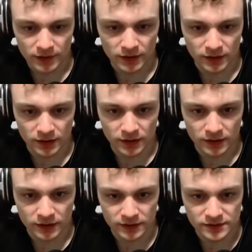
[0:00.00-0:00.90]

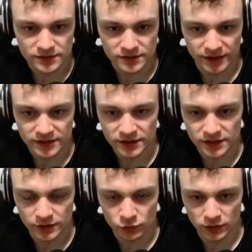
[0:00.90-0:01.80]
And the enter
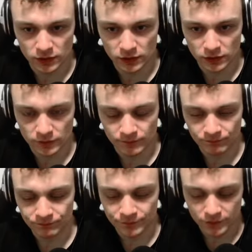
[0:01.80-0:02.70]
key will
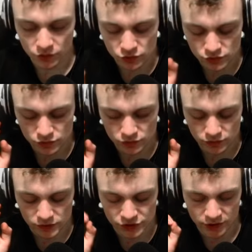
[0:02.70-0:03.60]

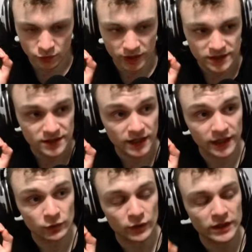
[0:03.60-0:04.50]
generate
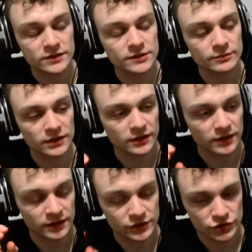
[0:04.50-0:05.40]
a random
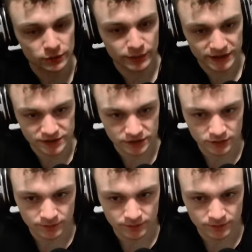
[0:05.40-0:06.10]
initial pattern,